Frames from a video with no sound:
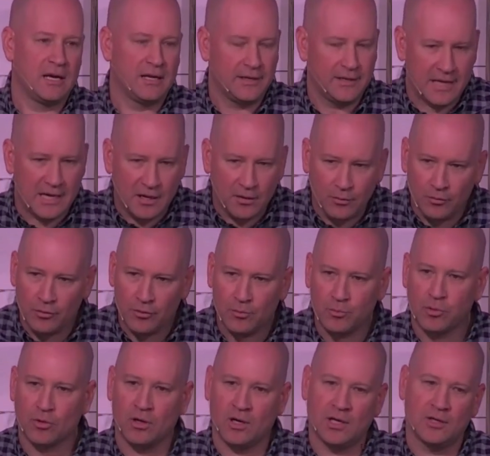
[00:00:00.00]
down the
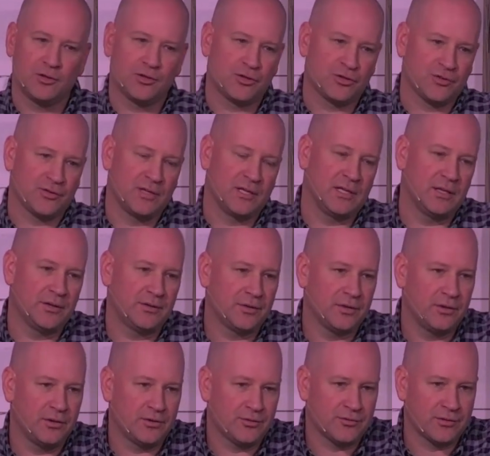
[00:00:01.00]
broad street into
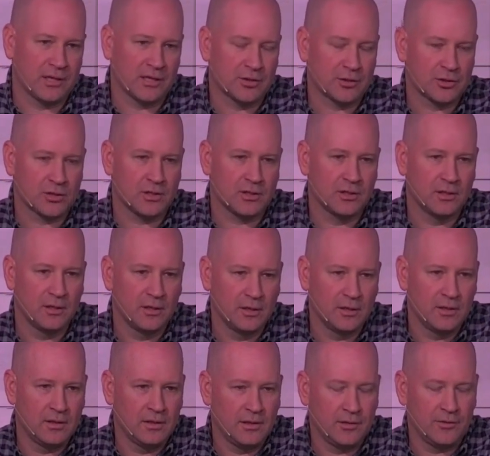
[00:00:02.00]
destruction?
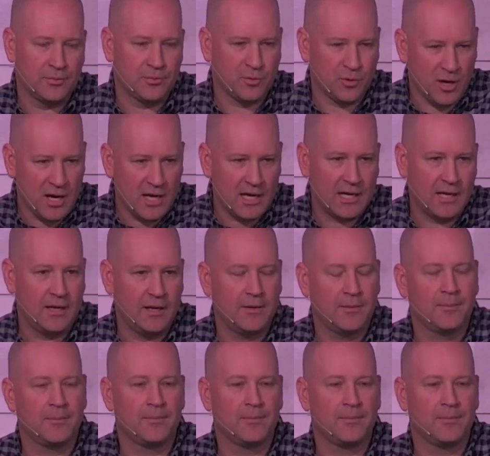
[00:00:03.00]
It's pride,